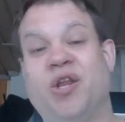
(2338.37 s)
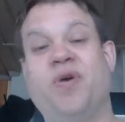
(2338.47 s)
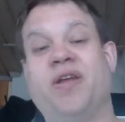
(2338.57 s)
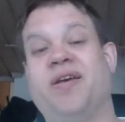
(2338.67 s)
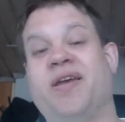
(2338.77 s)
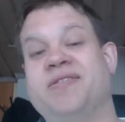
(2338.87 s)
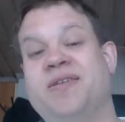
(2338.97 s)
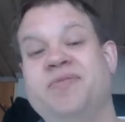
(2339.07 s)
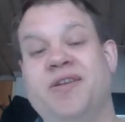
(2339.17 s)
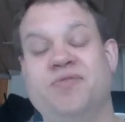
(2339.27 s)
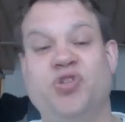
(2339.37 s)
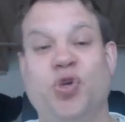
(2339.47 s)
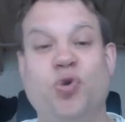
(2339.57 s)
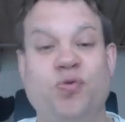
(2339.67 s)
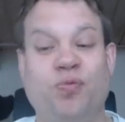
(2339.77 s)
You know, I sometimes
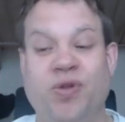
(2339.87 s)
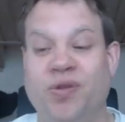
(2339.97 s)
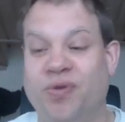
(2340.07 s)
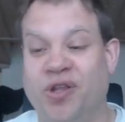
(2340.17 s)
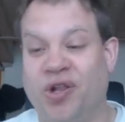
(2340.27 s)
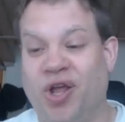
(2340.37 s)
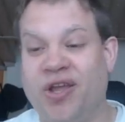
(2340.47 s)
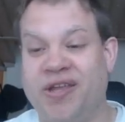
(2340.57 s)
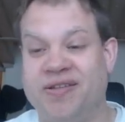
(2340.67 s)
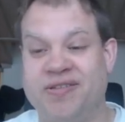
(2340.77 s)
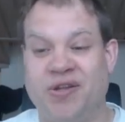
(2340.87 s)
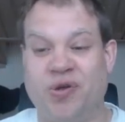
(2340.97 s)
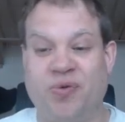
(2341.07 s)
joke with clients, you know,